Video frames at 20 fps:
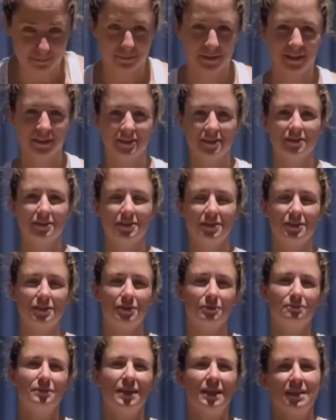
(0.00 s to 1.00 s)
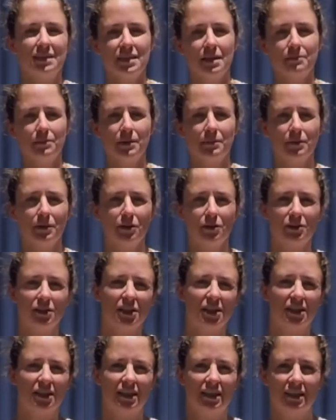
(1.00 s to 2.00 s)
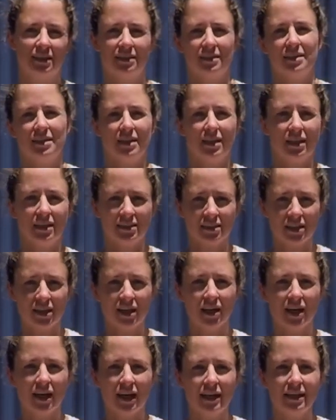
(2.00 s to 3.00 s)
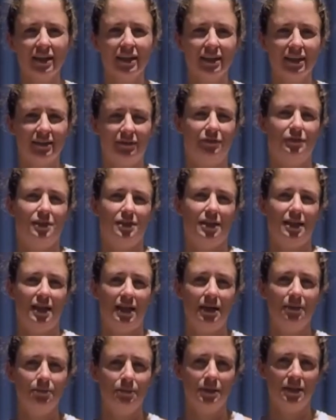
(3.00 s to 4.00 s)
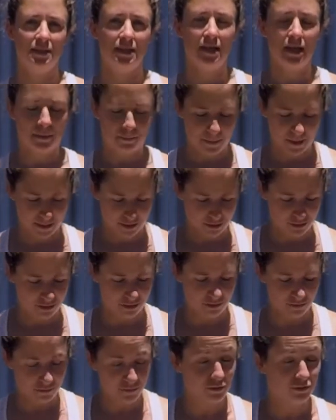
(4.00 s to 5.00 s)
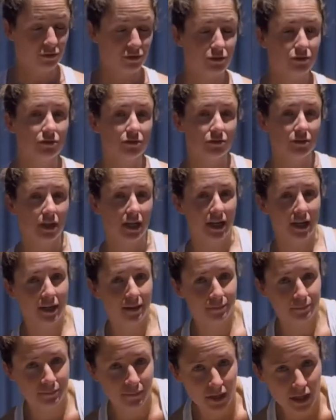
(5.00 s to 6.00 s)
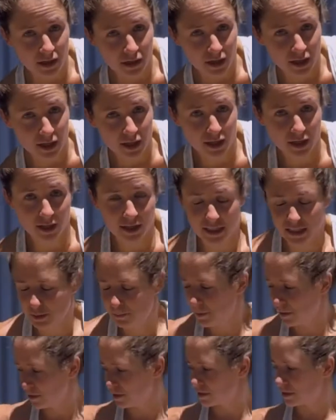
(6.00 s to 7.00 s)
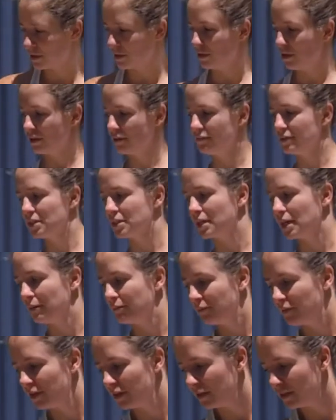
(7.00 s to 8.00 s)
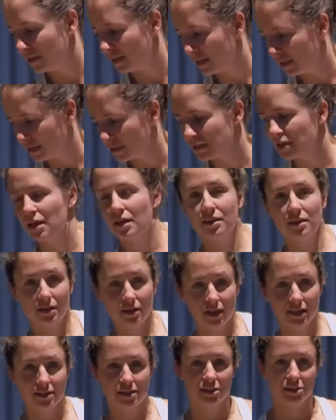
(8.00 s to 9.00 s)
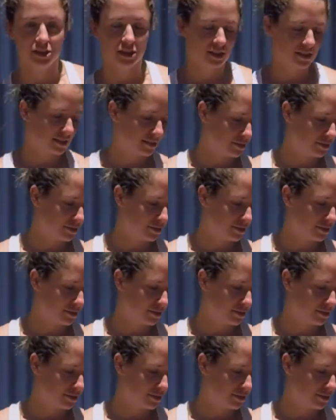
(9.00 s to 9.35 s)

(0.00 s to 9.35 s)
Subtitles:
Because also, some people are only gonna need a tiny lift in the hips, but you know, if you do experience a lot of discomfort in the knees, then I'd suggest